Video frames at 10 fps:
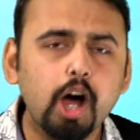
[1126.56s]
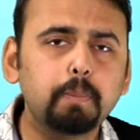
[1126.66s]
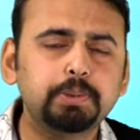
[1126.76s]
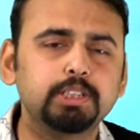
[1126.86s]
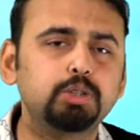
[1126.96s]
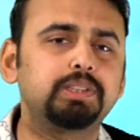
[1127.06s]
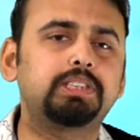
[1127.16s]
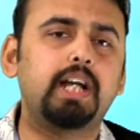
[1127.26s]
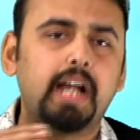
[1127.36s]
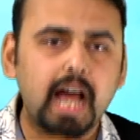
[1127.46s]
options which
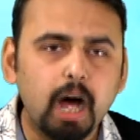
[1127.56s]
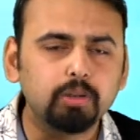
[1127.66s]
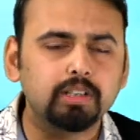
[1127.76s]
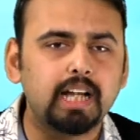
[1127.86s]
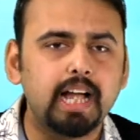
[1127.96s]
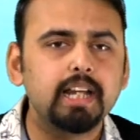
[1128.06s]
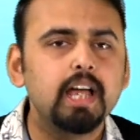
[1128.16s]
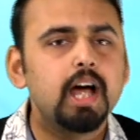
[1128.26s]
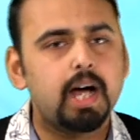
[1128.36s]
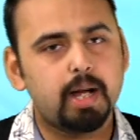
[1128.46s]
are outline,
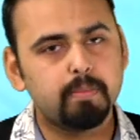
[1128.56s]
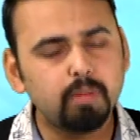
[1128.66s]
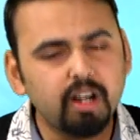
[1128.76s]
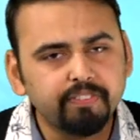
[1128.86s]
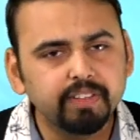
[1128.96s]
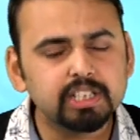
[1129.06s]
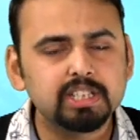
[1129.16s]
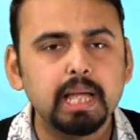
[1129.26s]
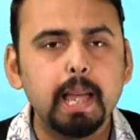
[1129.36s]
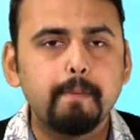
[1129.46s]

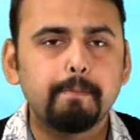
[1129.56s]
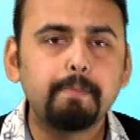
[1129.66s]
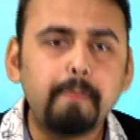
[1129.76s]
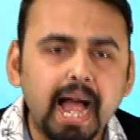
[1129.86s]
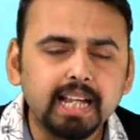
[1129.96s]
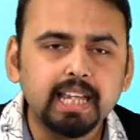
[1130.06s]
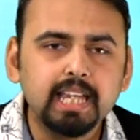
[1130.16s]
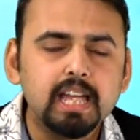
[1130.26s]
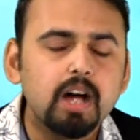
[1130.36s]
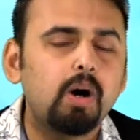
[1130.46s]
amorphous,
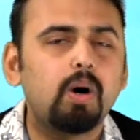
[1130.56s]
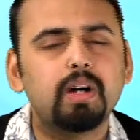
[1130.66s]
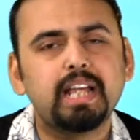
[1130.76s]
baggy, or